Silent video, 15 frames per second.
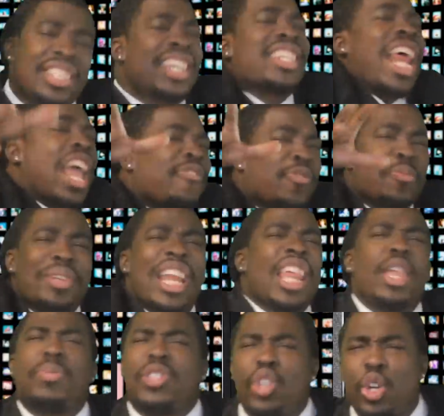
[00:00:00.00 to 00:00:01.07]
is good night from another
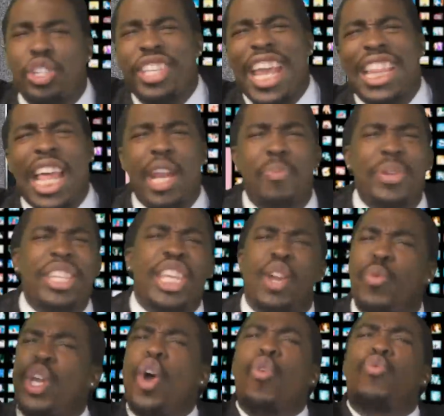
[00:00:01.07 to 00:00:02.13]
episode of Skate Line and BD, and
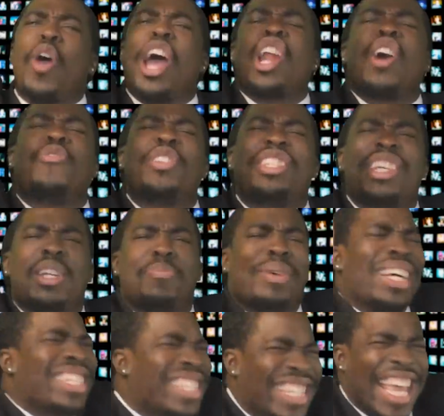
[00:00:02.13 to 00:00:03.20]
we're gonna ride off into
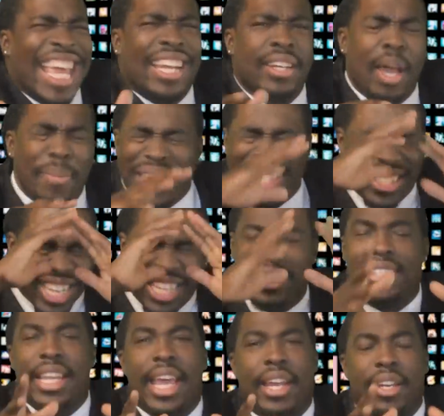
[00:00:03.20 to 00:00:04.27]
the
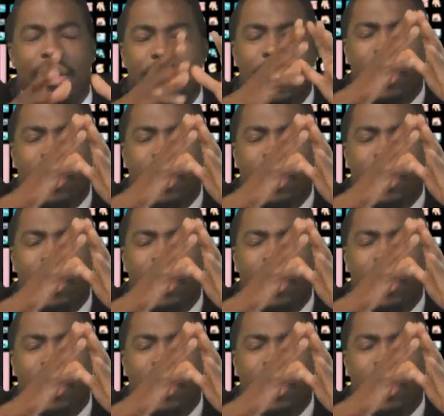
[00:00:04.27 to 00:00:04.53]
sunset.